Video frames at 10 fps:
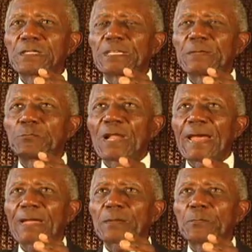the
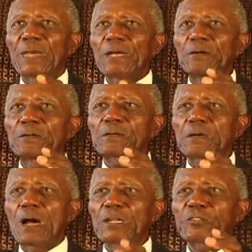black male
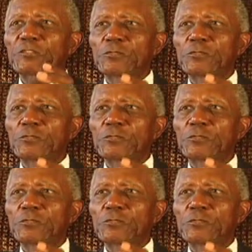college